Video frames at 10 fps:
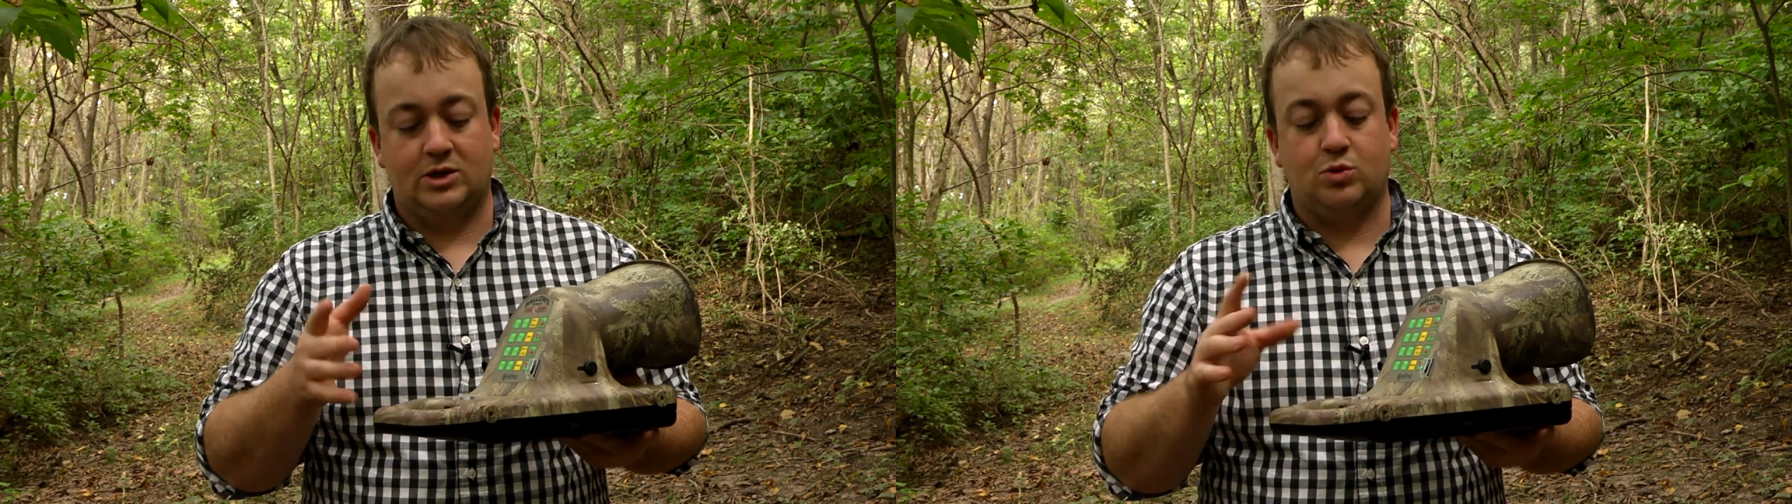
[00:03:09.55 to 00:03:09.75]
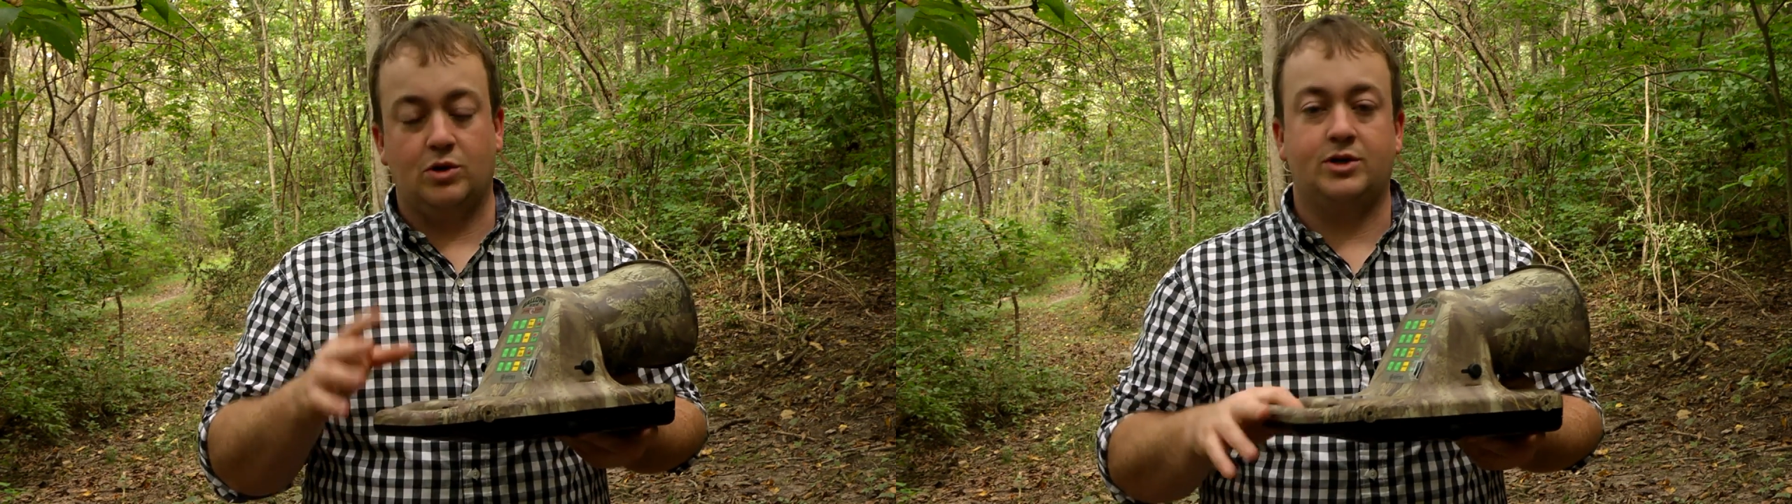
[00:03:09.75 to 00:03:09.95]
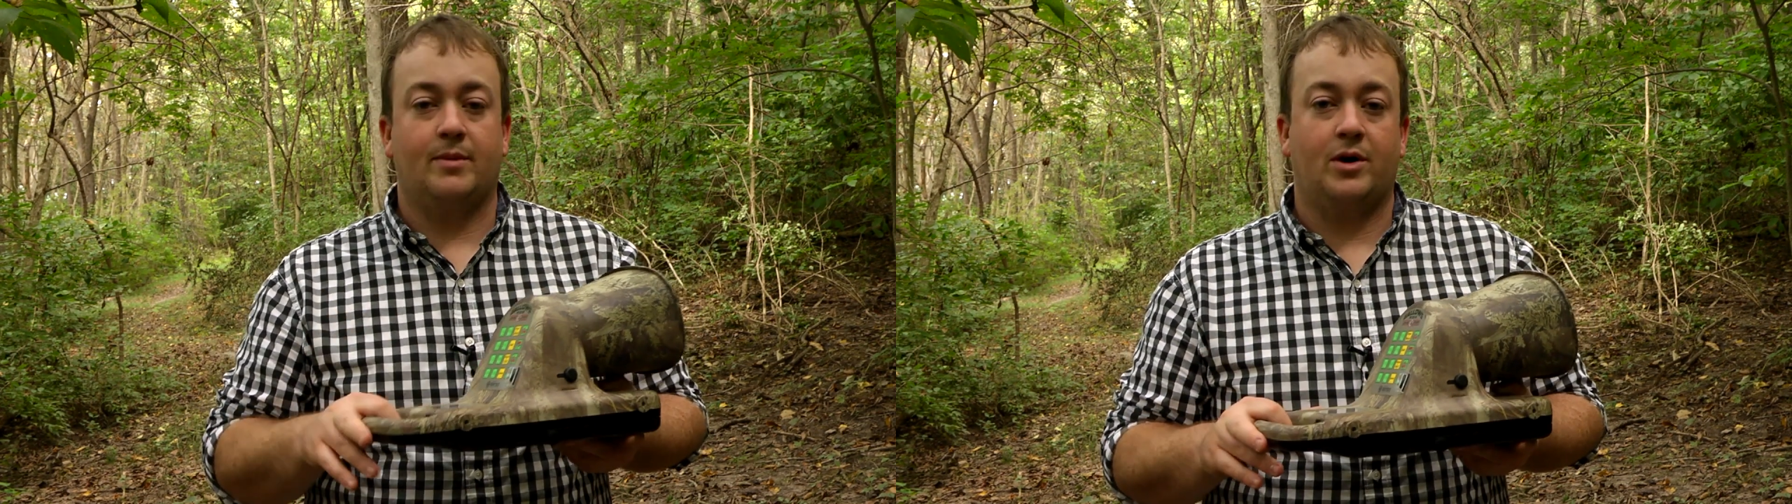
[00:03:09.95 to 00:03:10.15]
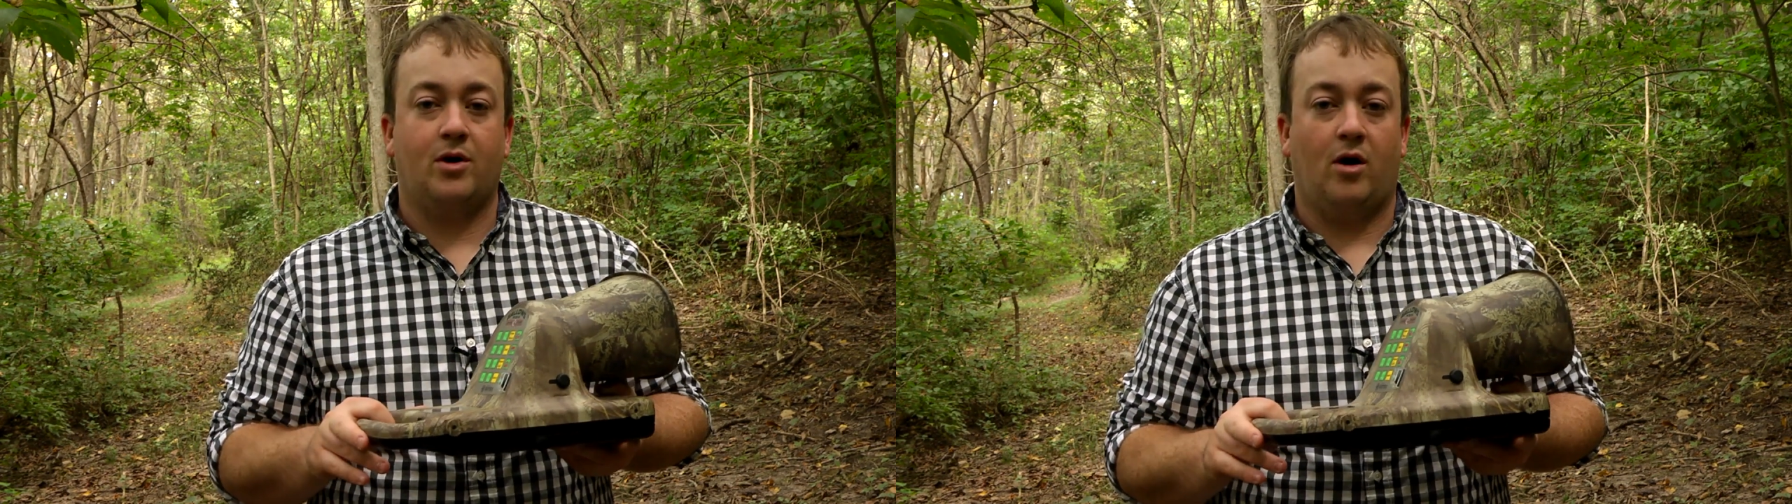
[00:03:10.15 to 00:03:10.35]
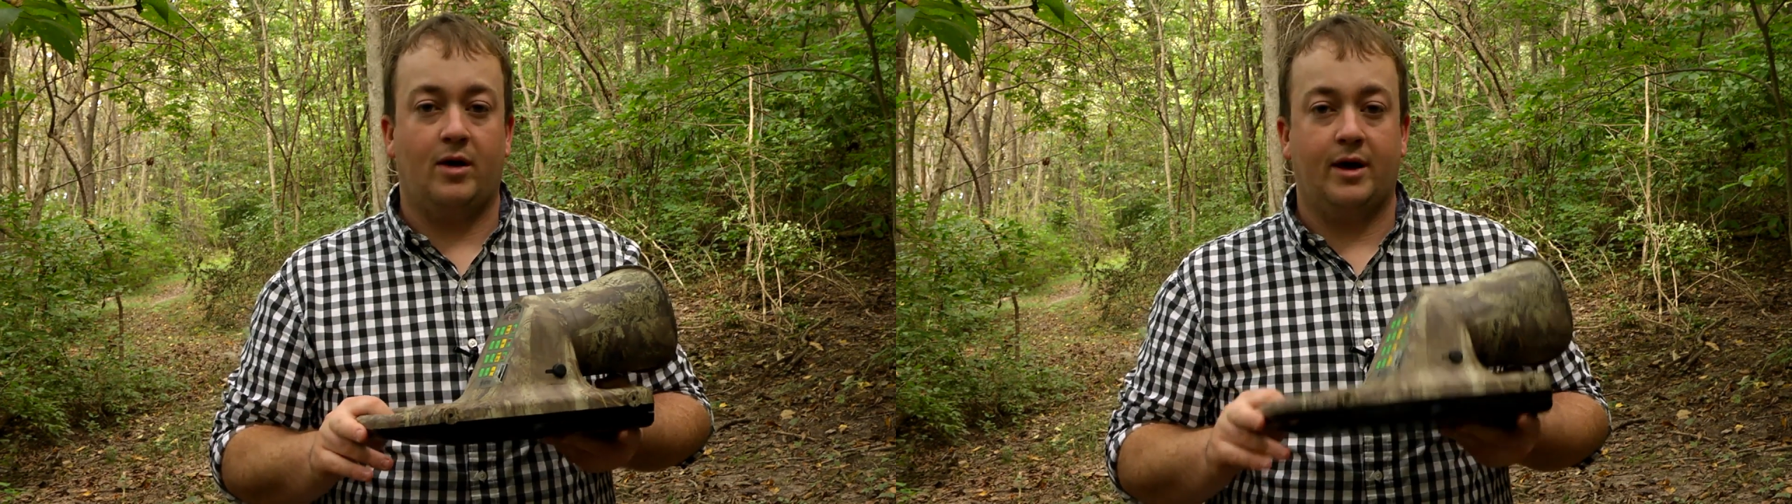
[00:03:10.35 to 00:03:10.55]
of switch up the
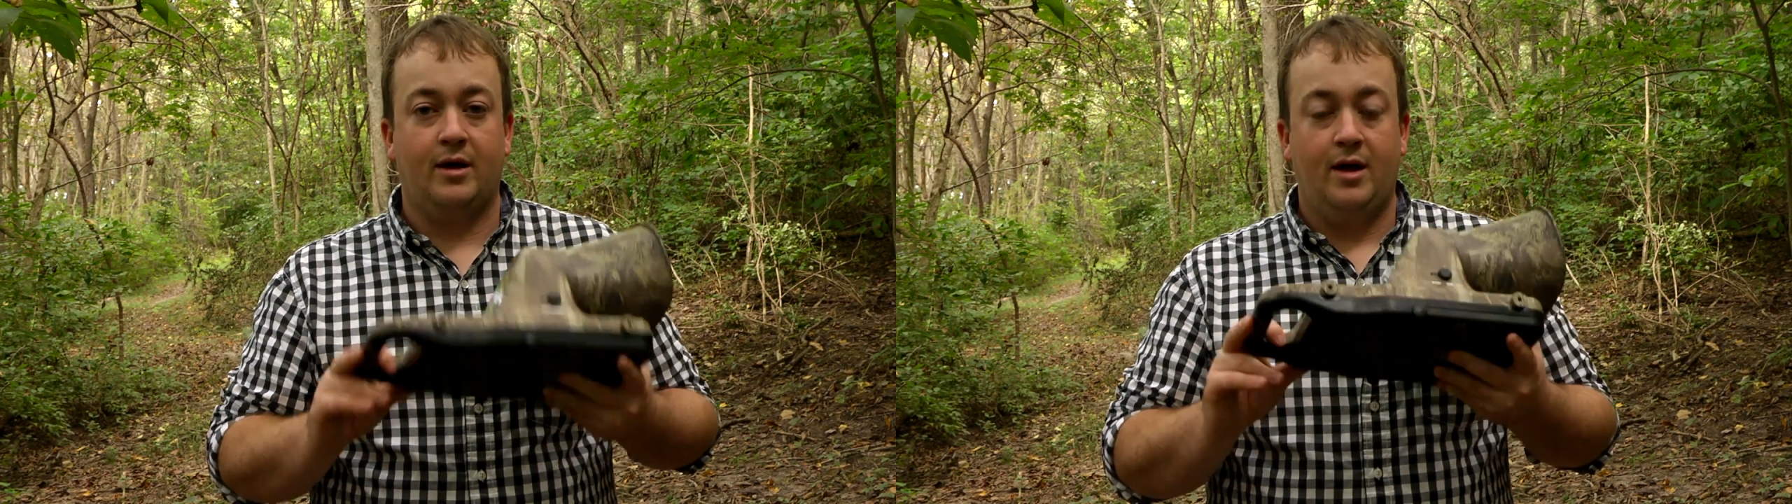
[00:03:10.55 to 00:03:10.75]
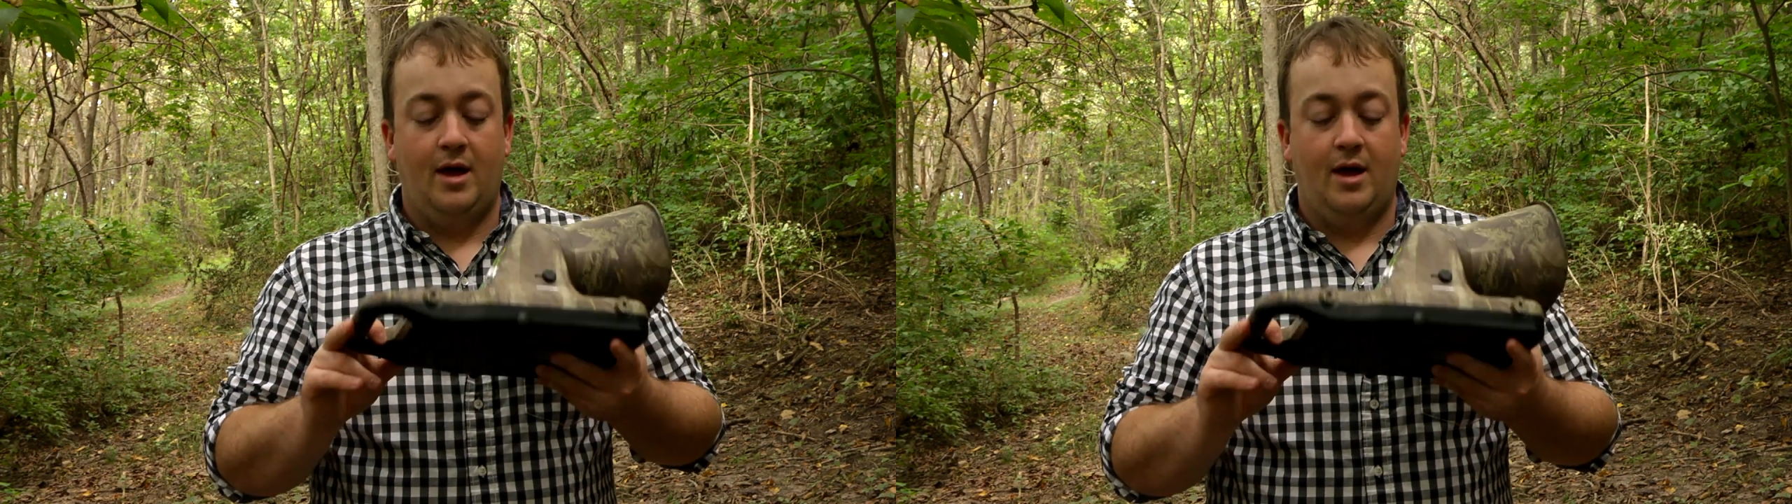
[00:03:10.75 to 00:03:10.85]
calling